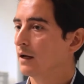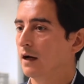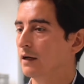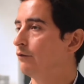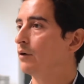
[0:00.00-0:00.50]

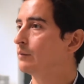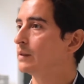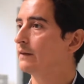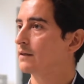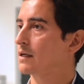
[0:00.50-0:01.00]

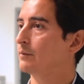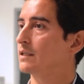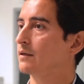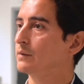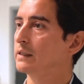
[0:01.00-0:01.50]
unavoidably there's going to be
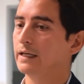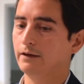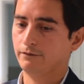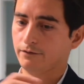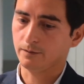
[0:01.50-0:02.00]
some
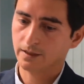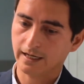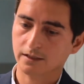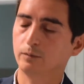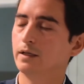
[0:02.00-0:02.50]
delay from the
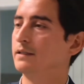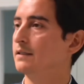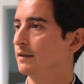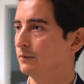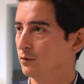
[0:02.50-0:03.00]
gas supply
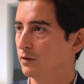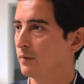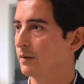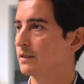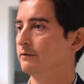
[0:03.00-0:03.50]
system to the
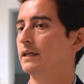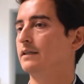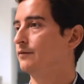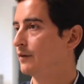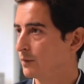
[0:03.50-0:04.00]
MEMS
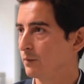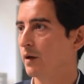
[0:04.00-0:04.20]
device, from the